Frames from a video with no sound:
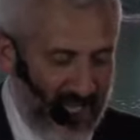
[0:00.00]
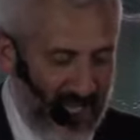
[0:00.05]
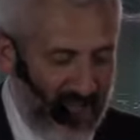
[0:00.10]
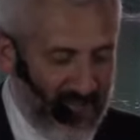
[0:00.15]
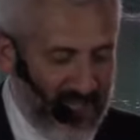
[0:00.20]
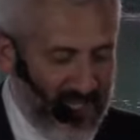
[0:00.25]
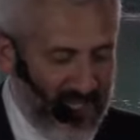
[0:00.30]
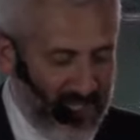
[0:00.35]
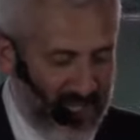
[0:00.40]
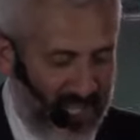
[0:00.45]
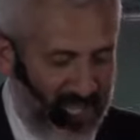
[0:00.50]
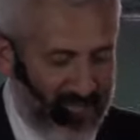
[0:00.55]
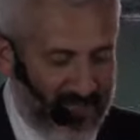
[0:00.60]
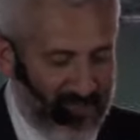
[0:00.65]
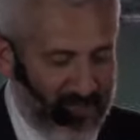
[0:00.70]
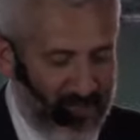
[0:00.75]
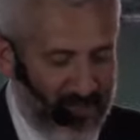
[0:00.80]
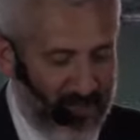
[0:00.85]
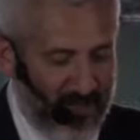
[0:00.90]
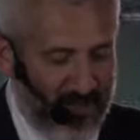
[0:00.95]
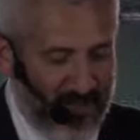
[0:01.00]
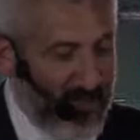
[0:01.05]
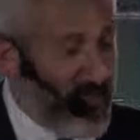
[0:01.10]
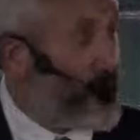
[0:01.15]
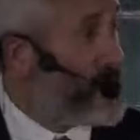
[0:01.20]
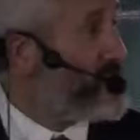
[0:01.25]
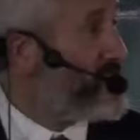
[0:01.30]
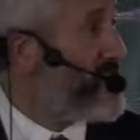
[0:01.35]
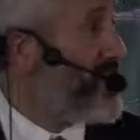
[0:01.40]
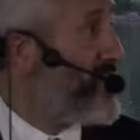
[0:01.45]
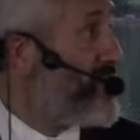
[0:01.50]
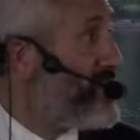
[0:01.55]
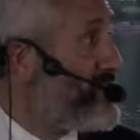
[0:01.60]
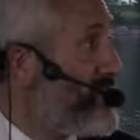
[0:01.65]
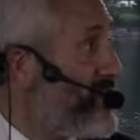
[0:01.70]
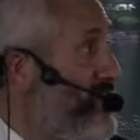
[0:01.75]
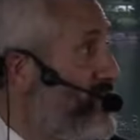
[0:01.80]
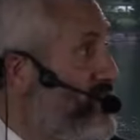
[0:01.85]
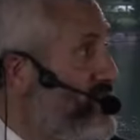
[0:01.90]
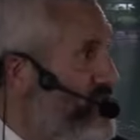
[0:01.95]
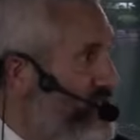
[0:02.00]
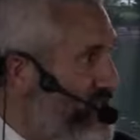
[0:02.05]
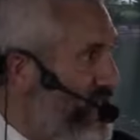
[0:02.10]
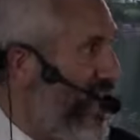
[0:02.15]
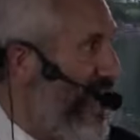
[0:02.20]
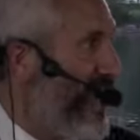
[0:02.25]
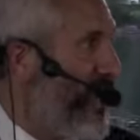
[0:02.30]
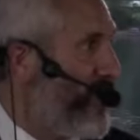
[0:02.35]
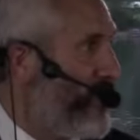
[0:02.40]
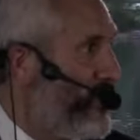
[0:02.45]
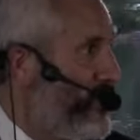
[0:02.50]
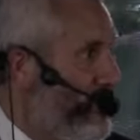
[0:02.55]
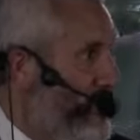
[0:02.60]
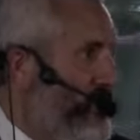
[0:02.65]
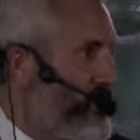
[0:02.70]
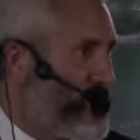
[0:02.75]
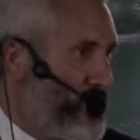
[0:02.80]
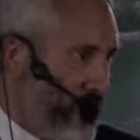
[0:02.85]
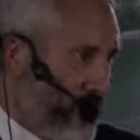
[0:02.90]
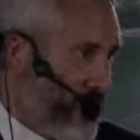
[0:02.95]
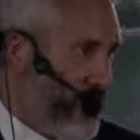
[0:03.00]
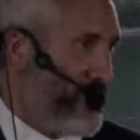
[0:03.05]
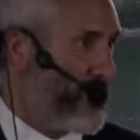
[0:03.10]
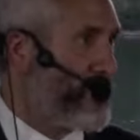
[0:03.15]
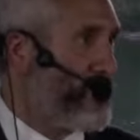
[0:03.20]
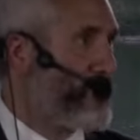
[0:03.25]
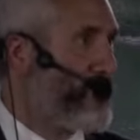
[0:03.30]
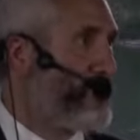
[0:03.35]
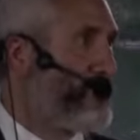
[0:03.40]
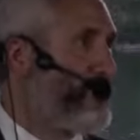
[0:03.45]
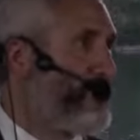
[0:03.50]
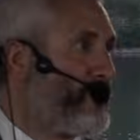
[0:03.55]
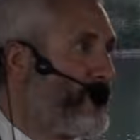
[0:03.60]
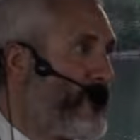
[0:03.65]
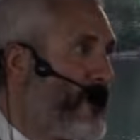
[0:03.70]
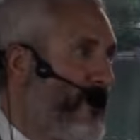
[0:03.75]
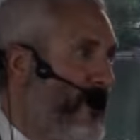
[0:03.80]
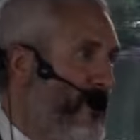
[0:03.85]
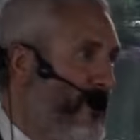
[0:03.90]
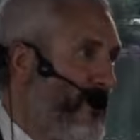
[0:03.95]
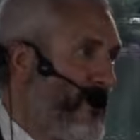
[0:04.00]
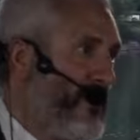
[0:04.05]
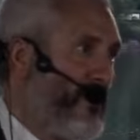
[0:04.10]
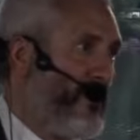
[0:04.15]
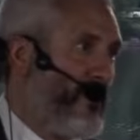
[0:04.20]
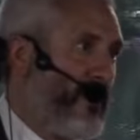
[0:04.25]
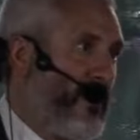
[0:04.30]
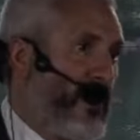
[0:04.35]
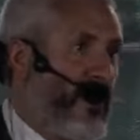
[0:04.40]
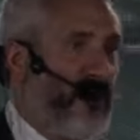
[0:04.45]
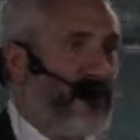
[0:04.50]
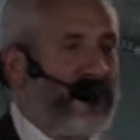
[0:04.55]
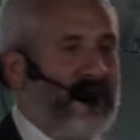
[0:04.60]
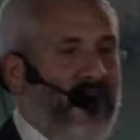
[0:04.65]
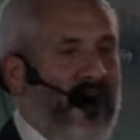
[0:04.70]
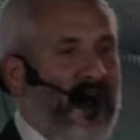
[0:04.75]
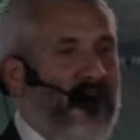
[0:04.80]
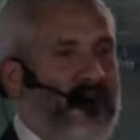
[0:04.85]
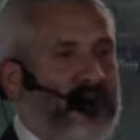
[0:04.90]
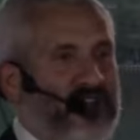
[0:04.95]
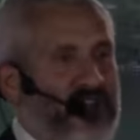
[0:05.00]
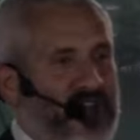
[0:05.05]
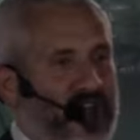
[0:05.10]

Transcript: of the elect, those days shall be shortened. And in the following